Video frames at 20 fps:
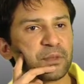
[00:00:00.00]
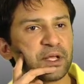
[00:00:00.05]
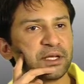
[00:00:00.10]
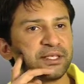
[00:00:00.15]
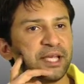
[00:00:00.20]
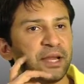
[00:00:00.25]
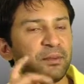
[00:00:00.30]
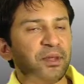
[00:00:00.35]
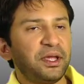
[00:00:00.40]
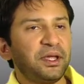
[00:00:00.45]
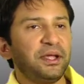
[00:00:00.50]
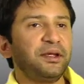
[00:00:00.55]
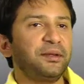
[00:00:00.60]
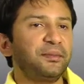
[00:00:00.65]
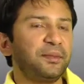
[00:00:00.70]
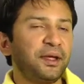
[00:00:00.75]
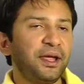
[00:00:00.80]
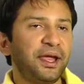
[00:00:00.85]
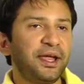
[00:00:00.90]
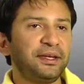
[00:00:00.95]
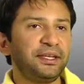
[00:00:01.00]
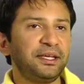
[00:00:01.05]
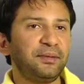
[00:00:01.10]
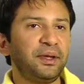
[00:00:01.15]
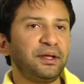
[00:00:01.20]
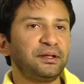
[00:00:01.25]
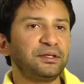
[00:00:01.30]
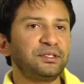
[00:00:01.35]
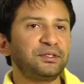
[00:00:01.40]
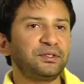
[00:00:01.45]
send me hate
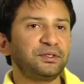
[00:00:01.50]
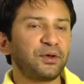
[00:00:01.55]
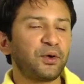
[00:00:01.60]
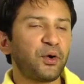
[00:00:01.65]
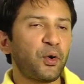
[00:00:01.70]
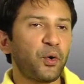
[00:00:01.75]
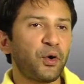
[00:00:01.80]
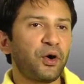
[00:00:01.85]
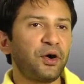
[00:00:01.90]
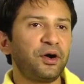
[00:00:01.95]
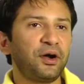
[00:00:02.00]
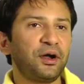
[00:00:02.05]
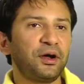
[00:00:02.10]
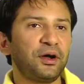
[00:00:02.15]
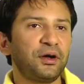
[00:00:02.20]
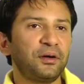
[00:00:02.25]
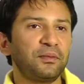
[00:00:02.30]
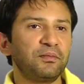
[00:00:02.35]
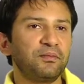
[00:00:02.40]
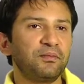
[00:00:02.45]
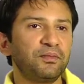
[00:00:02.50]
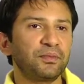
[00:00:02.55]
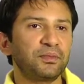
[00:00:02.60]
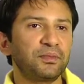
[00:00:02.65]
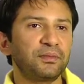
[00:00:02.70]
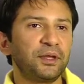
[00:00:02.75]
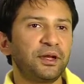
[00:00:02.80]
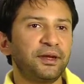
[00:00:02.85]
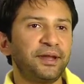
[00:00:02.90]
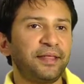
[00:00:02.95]
emails or
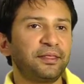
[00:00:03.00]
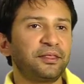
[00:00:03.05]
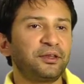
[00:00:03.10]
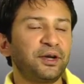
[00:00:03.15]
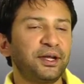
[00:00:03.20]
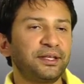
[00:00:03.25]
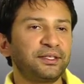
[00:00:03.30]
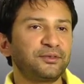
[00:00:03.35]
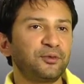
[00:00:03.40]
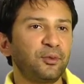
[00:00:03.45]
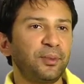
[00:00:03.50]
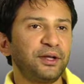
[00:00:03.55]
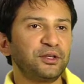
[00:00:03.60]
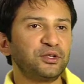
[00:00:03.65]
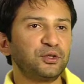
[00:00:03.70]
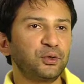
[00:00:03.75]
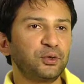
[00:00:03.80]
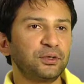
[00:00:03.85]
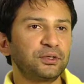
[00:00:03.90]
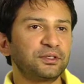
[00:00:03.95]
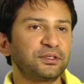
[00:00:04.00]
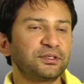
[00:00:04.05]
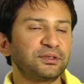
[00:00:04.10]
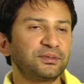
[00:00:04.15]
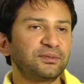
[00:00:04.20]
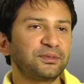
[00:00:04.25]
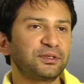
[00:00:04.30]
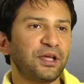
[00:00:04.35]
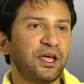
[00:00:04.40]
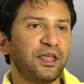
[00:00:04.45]
death threats for my jokes.
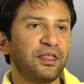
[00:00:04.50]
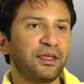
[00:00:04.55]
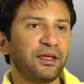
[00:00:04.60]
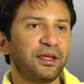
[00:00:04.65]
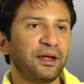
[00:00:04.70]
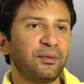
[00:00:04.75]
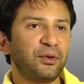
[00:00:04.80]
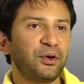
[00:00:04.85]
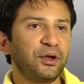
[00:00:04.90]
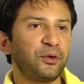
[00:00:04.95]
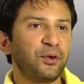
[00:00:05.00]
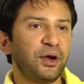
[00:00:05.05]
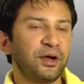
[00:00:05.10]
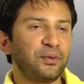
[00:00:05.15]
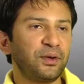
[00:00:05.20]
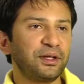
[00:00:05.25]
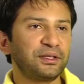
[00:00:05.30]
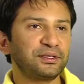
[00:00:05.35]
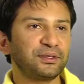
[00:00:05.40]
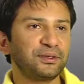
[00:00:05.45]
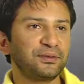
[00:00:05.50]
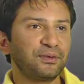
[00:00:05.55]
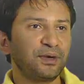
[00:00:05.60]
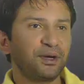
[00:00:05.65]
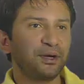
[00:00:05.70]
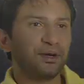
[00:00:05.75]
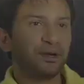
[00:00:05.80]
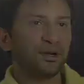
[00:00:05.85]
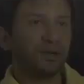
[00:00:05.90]
So I think I'm doing quite well so far.